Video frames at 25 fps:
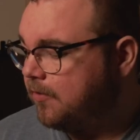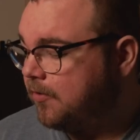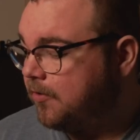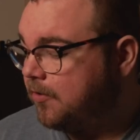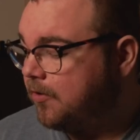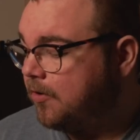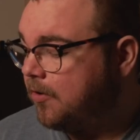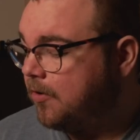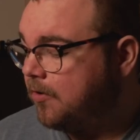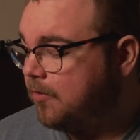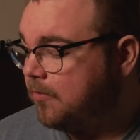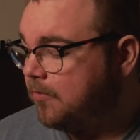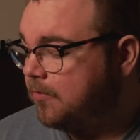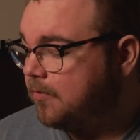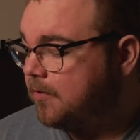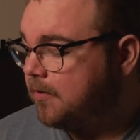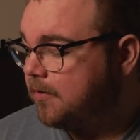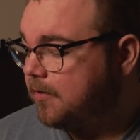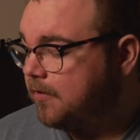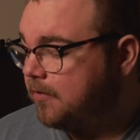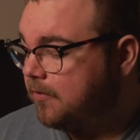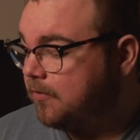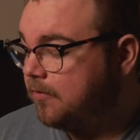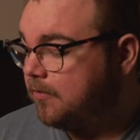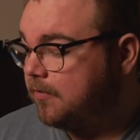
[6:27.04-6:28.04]
to know
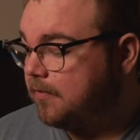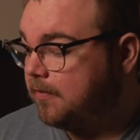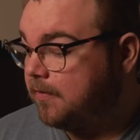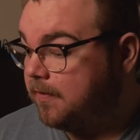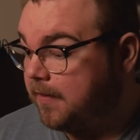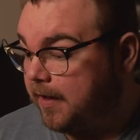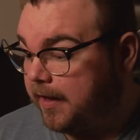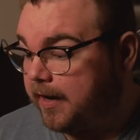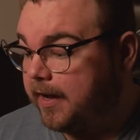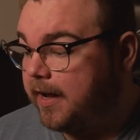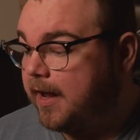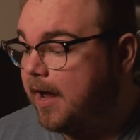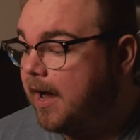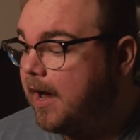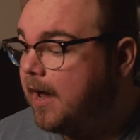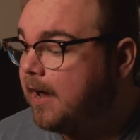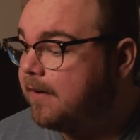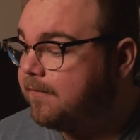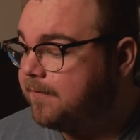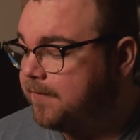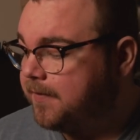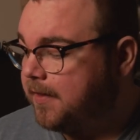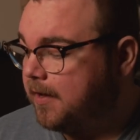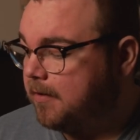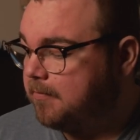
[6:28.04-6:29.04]
that I
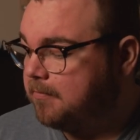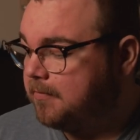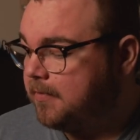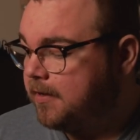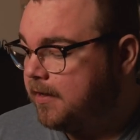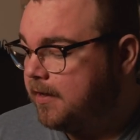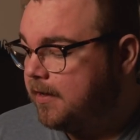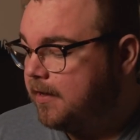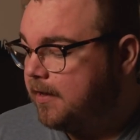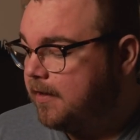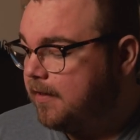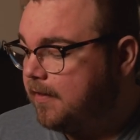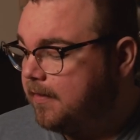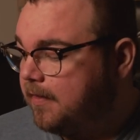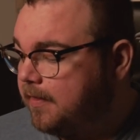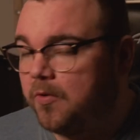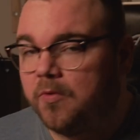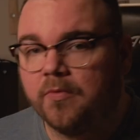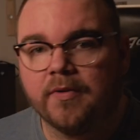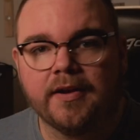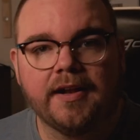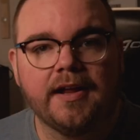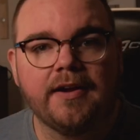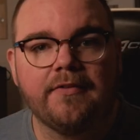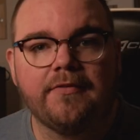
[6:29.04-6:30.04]
have them
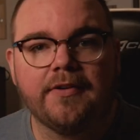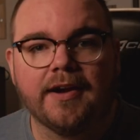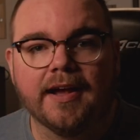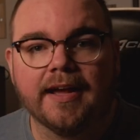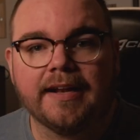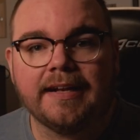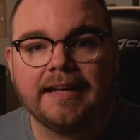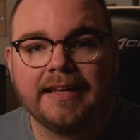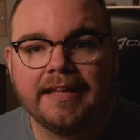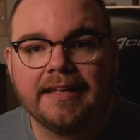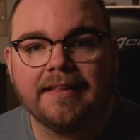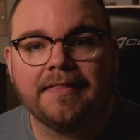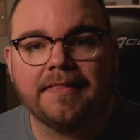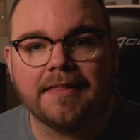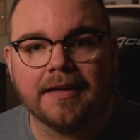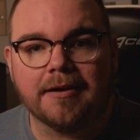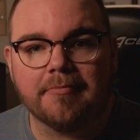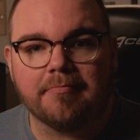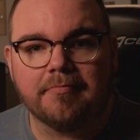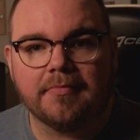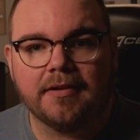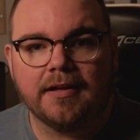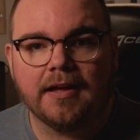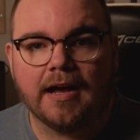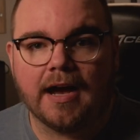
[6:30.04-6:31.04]
for whenever I need
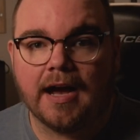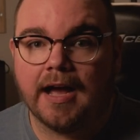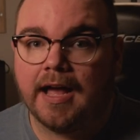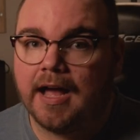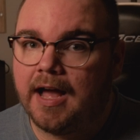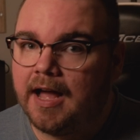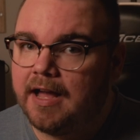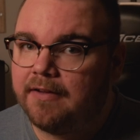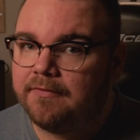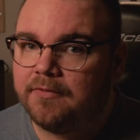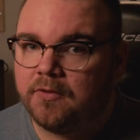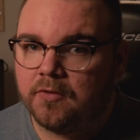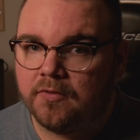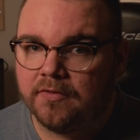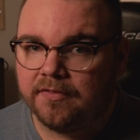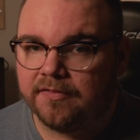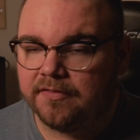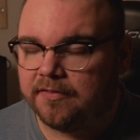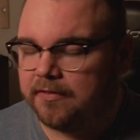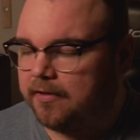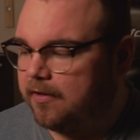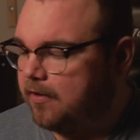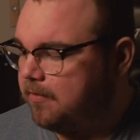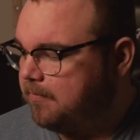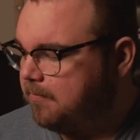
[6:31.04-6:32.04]
them. I have
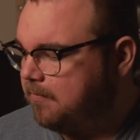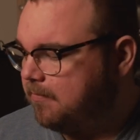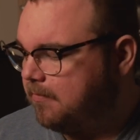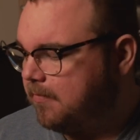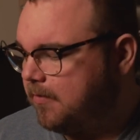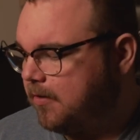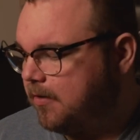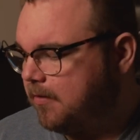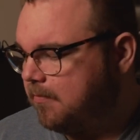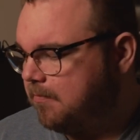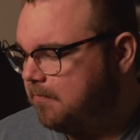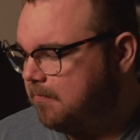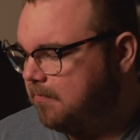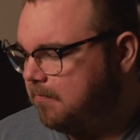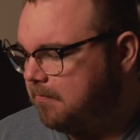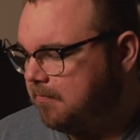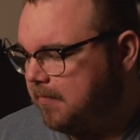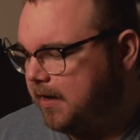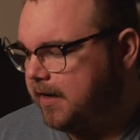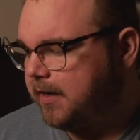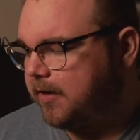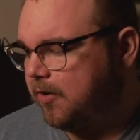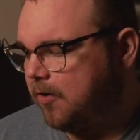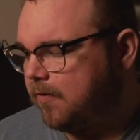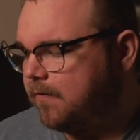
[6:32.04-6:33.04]
used
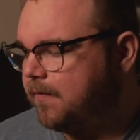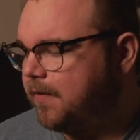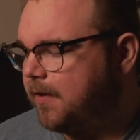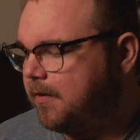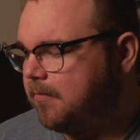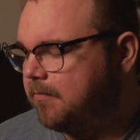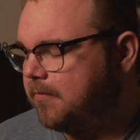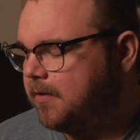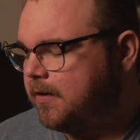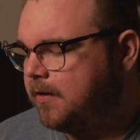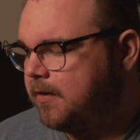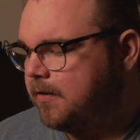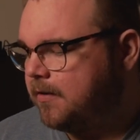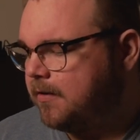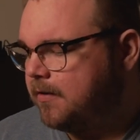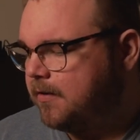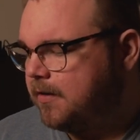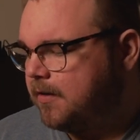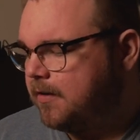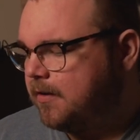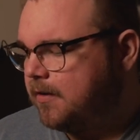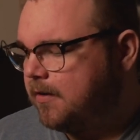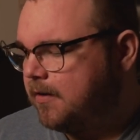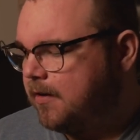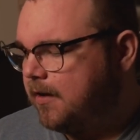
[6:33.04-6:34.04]
many of them.
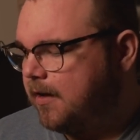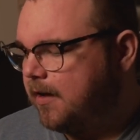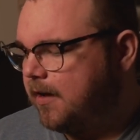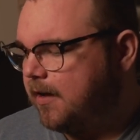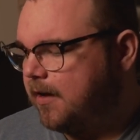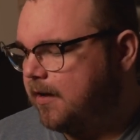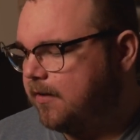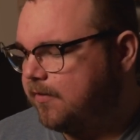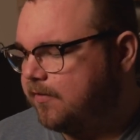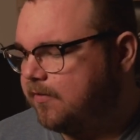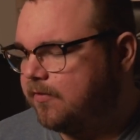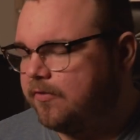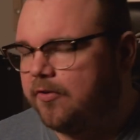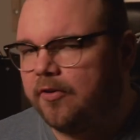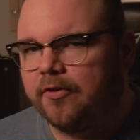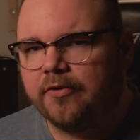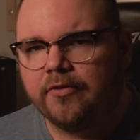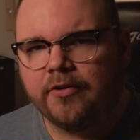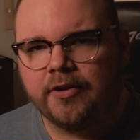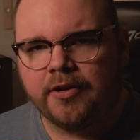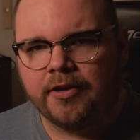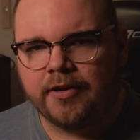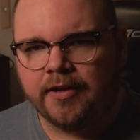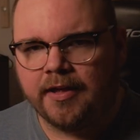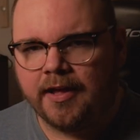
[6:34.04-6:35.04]

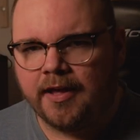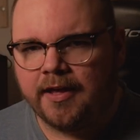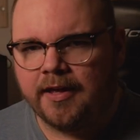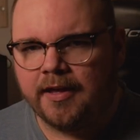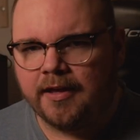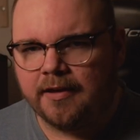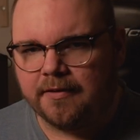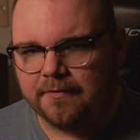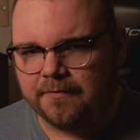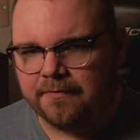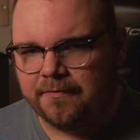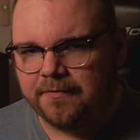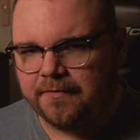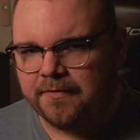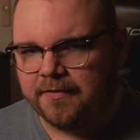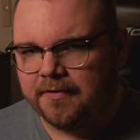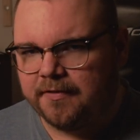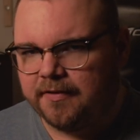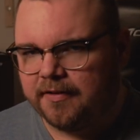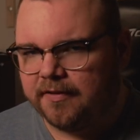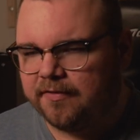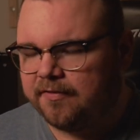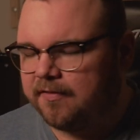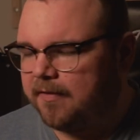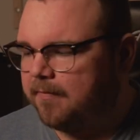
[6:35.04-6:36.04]
Story AF
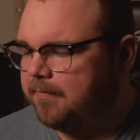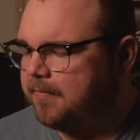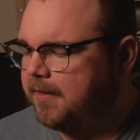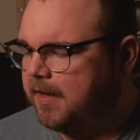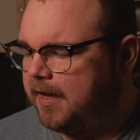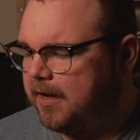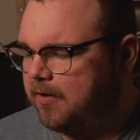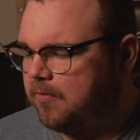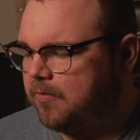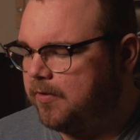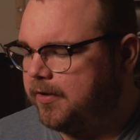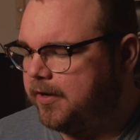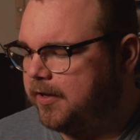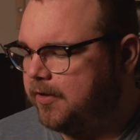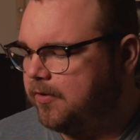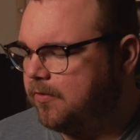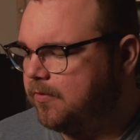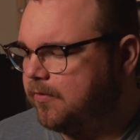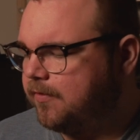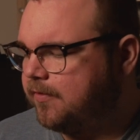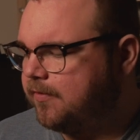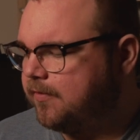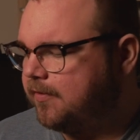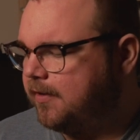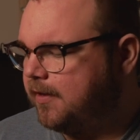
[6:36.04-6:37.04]
is something I want to
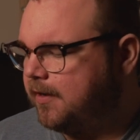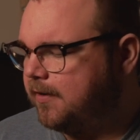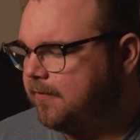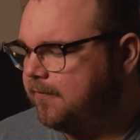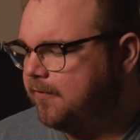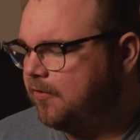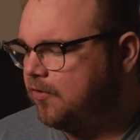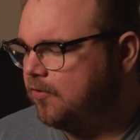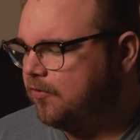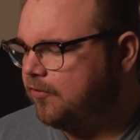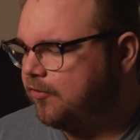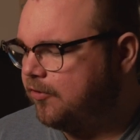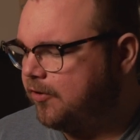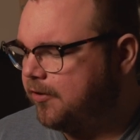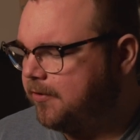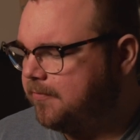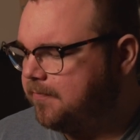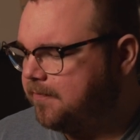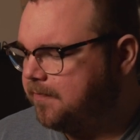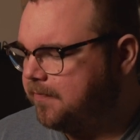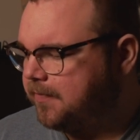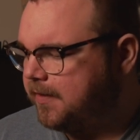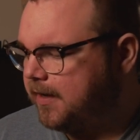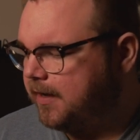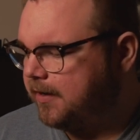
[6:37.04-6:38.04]
use in the
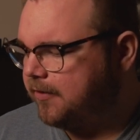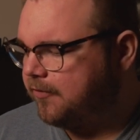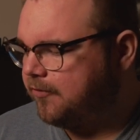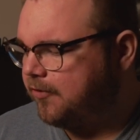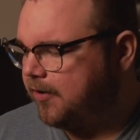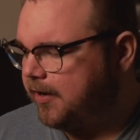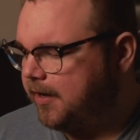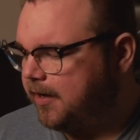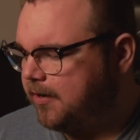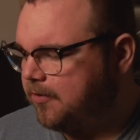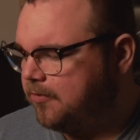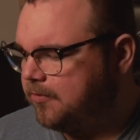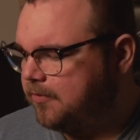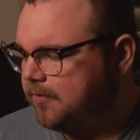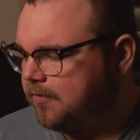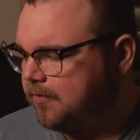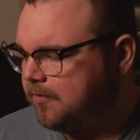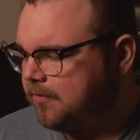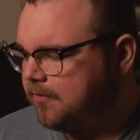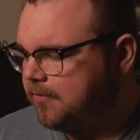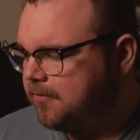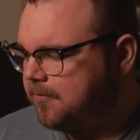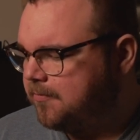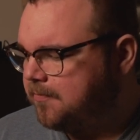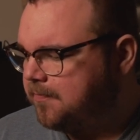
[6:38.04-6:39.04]
future and try
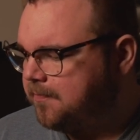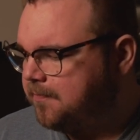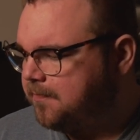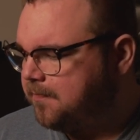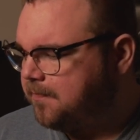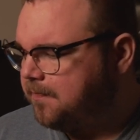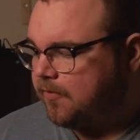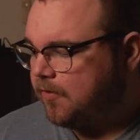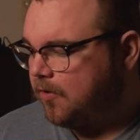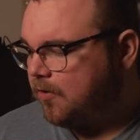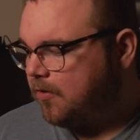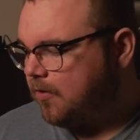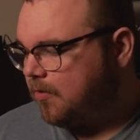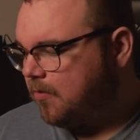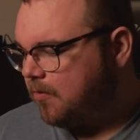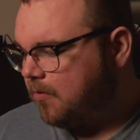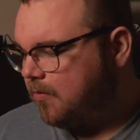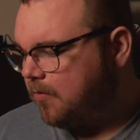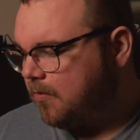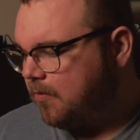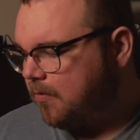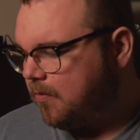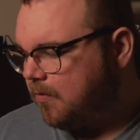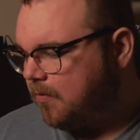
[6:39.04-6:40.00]
out. So